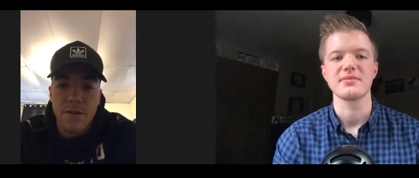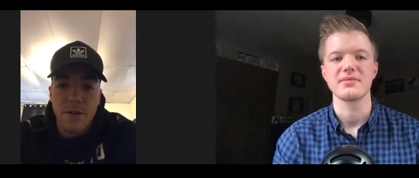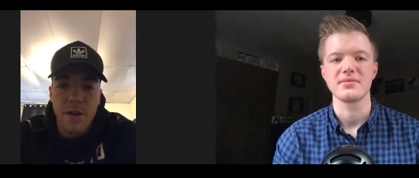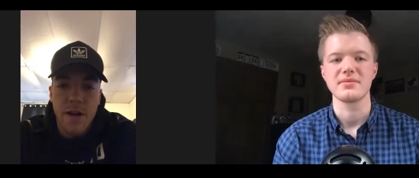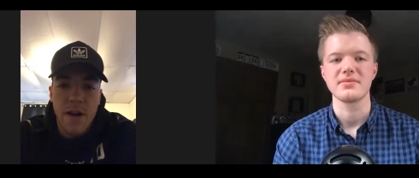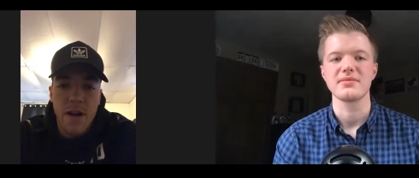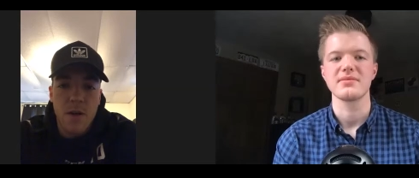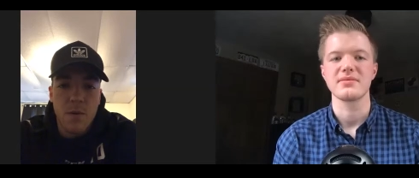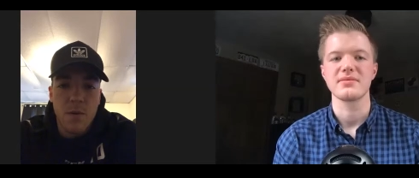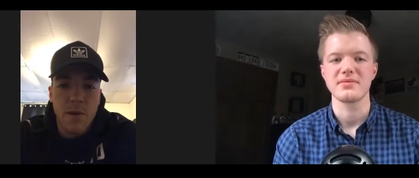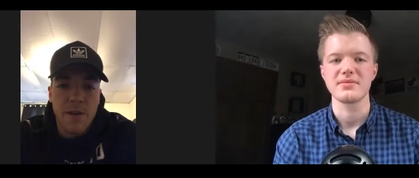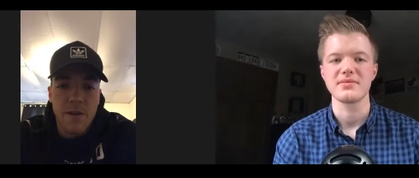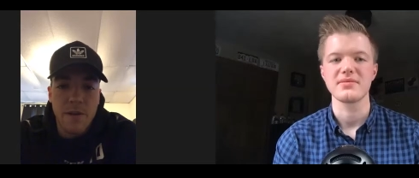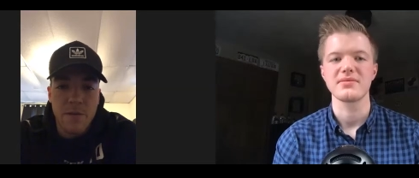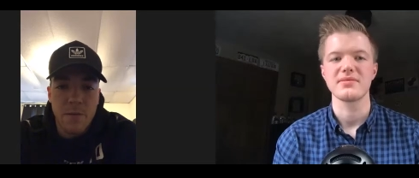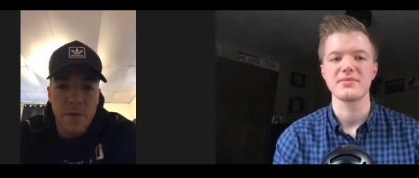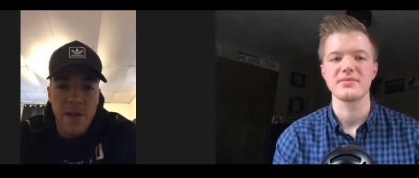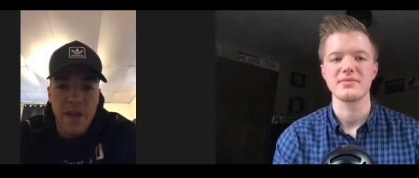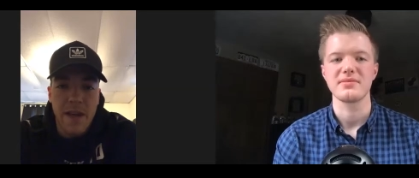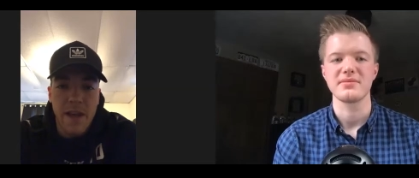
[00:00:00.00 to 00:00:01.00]
Speaker 1: learn how to win
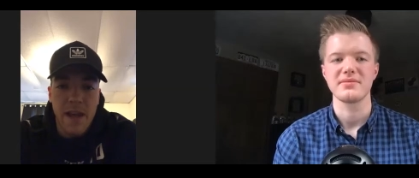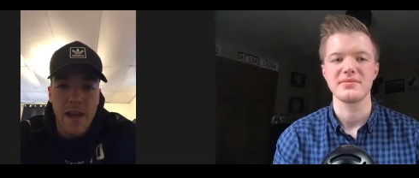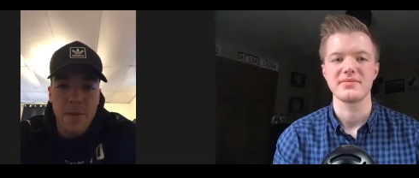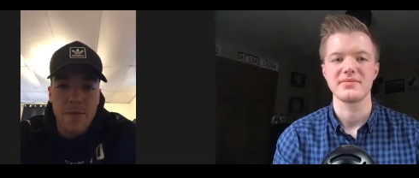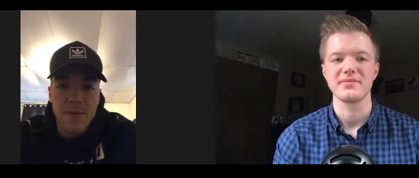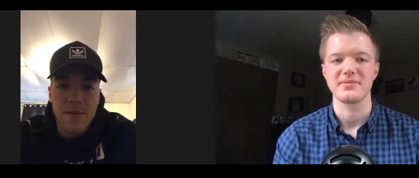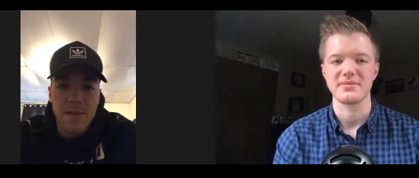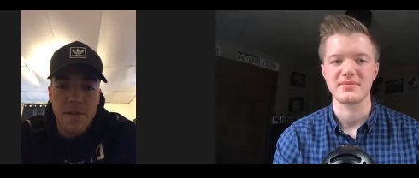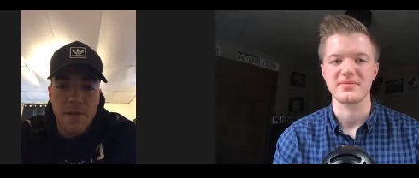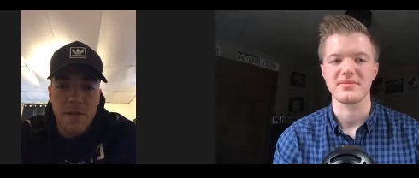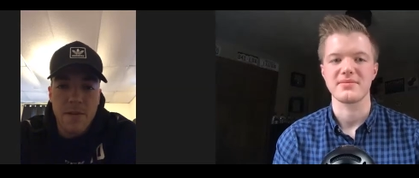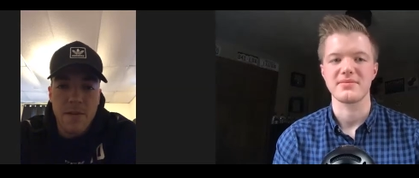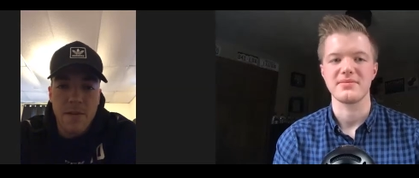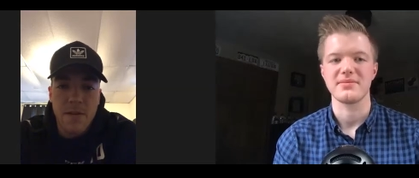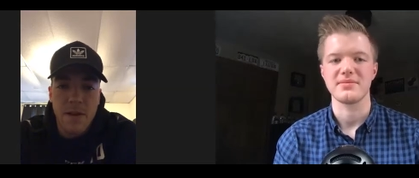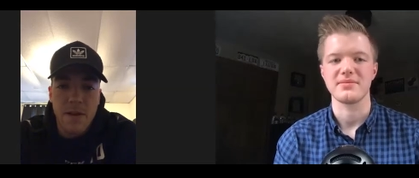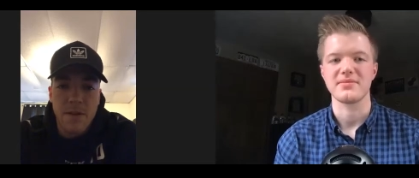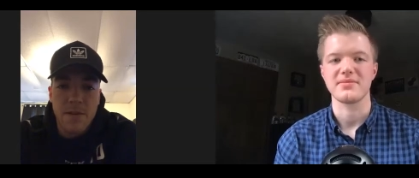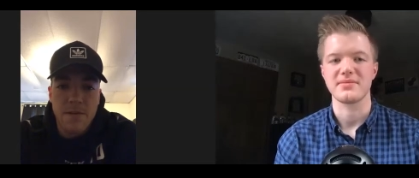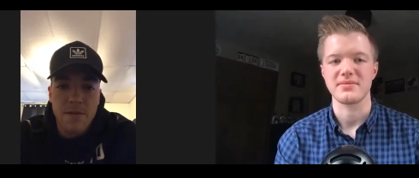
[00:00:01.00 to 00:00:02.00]
those big games and
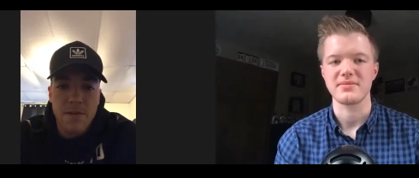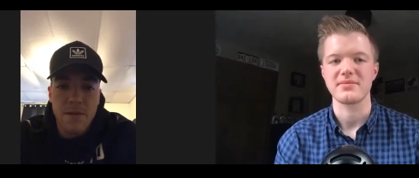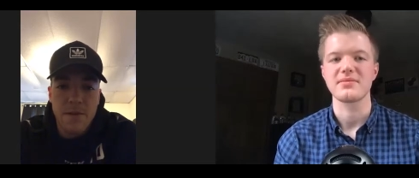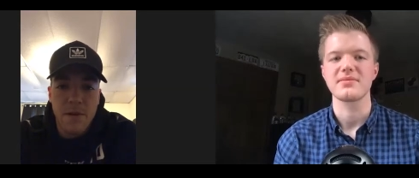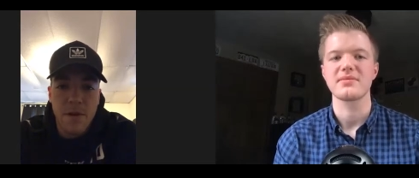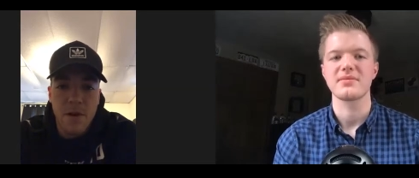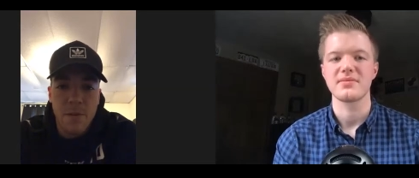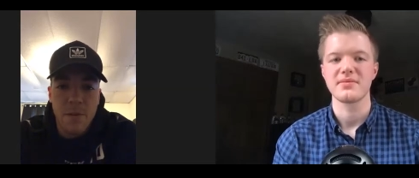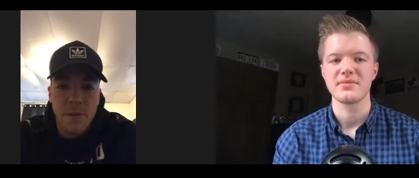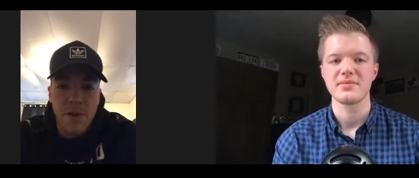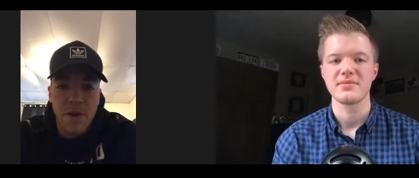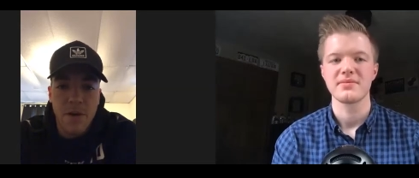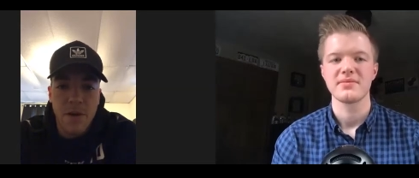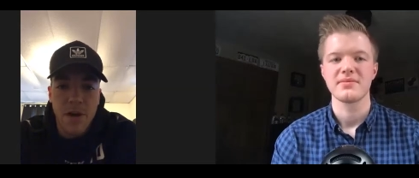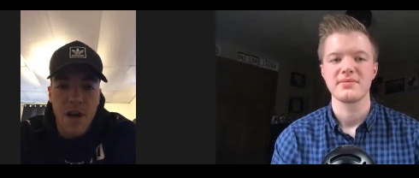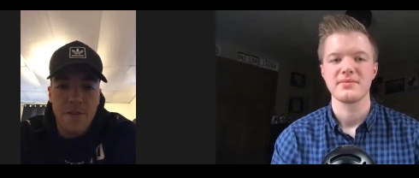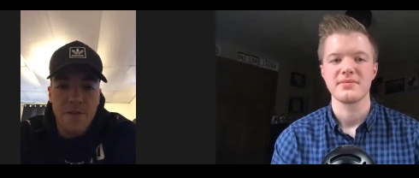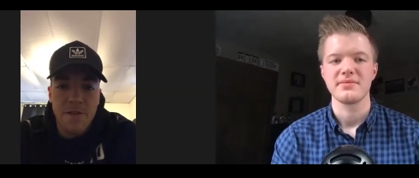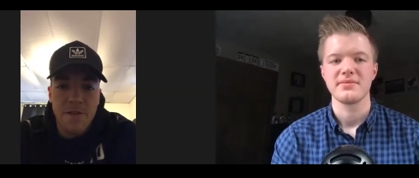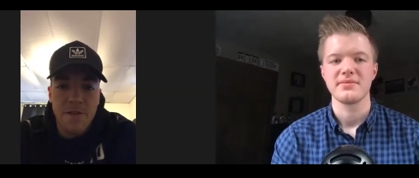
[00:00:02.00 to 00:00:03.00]
and you know build
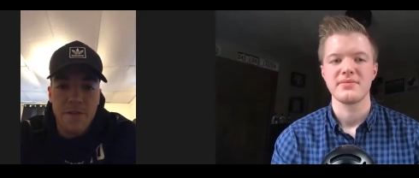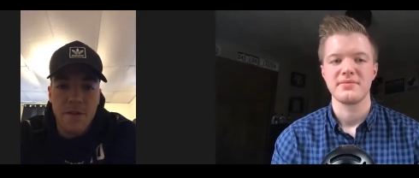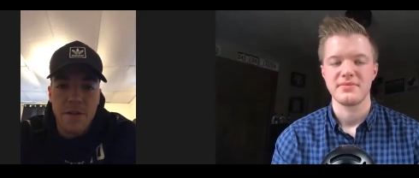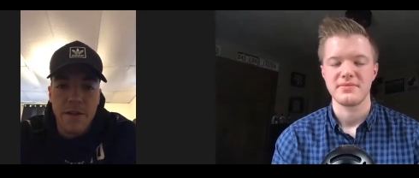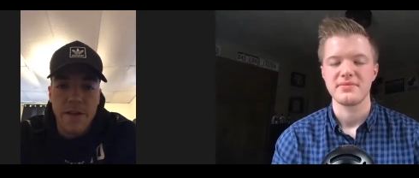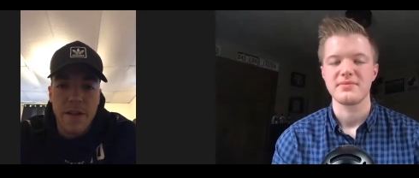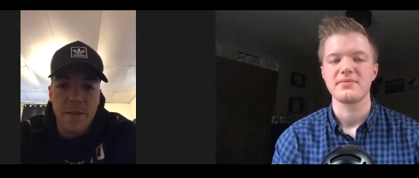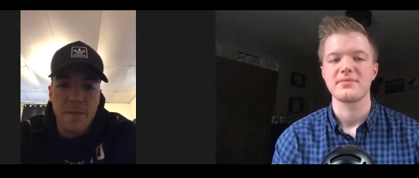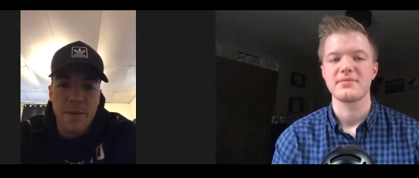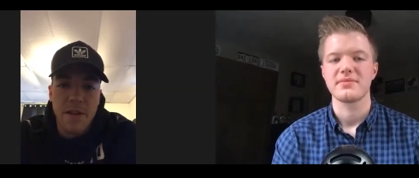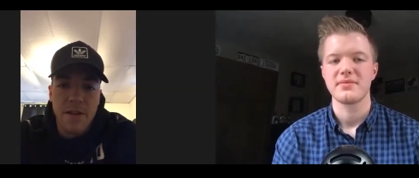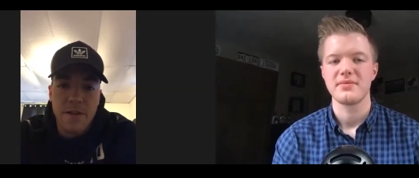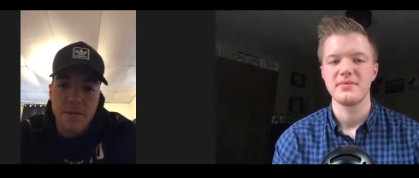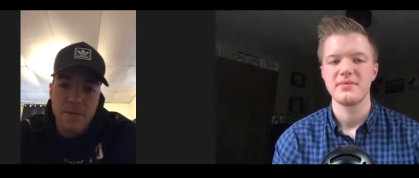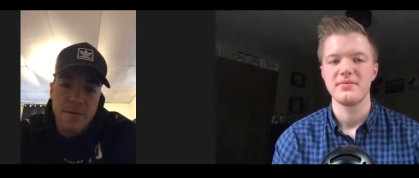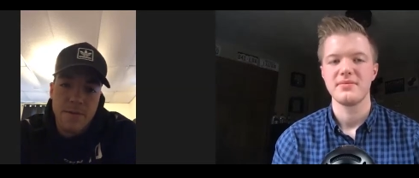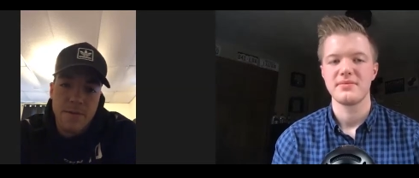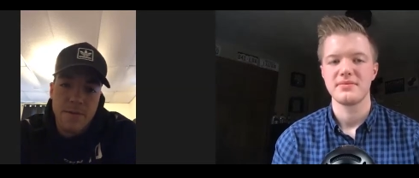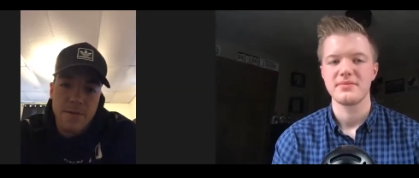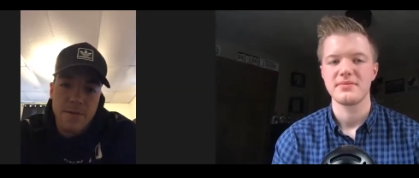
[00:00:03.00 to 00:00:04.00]
off the lead
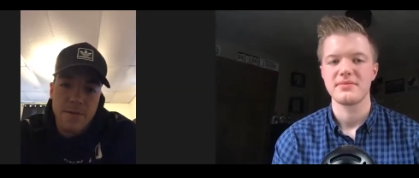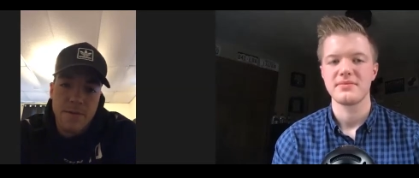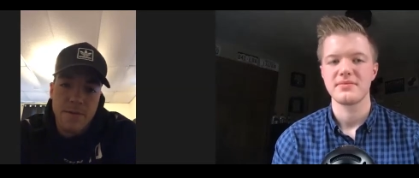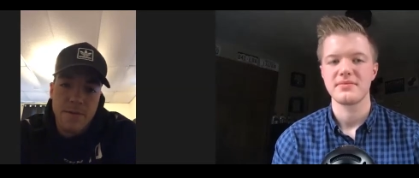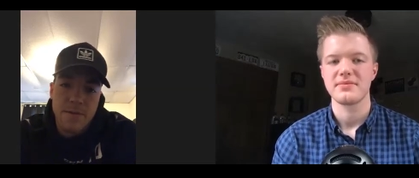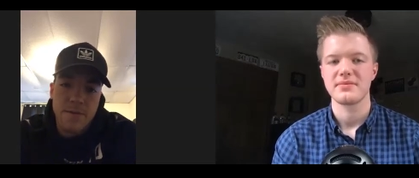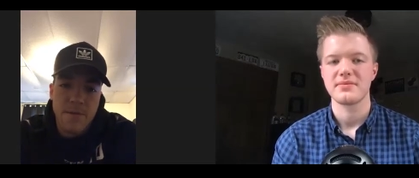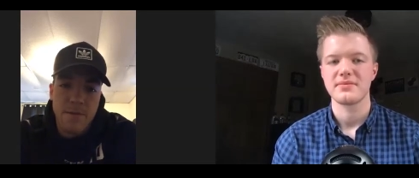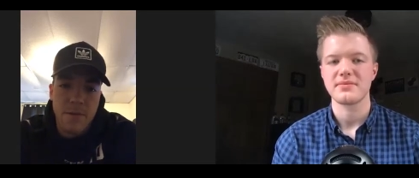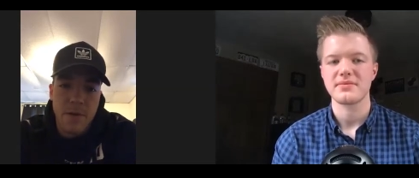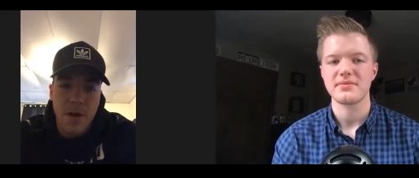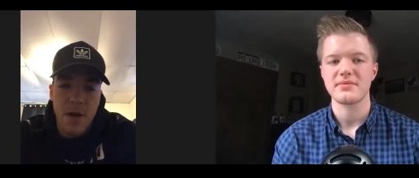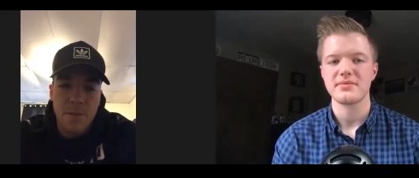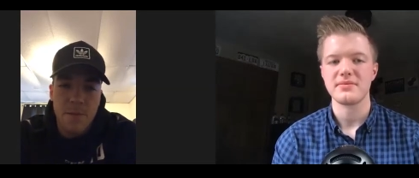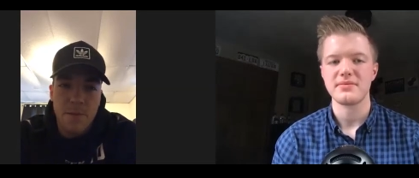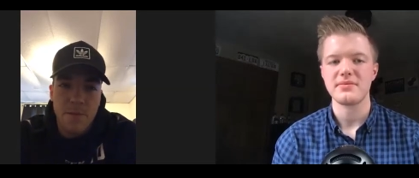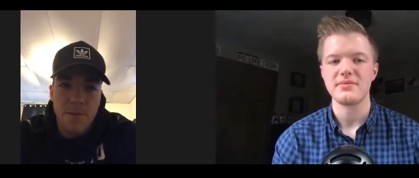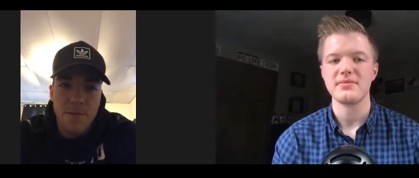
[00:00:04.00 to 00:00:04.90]
because we were up